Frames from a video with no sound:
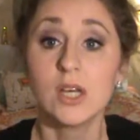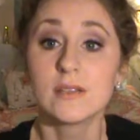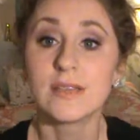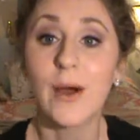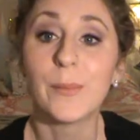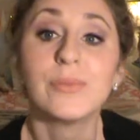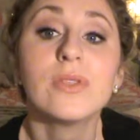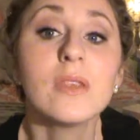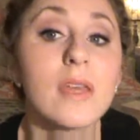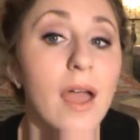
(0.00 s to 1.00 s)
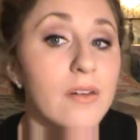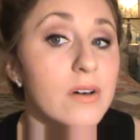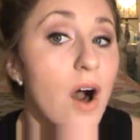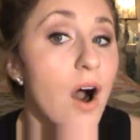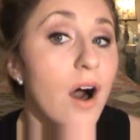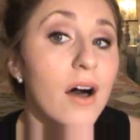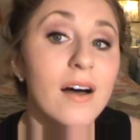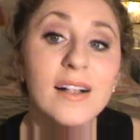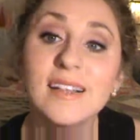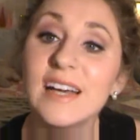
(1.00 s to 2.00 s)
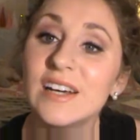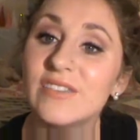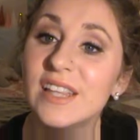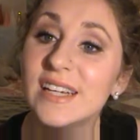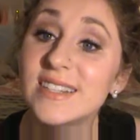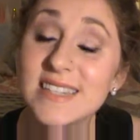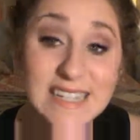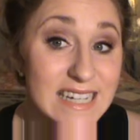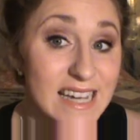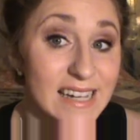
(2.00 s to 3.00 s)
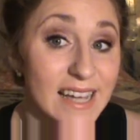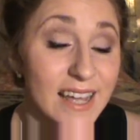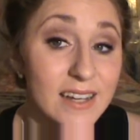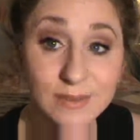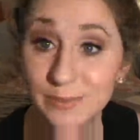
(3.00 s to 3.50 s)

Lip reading: So I have all of this done.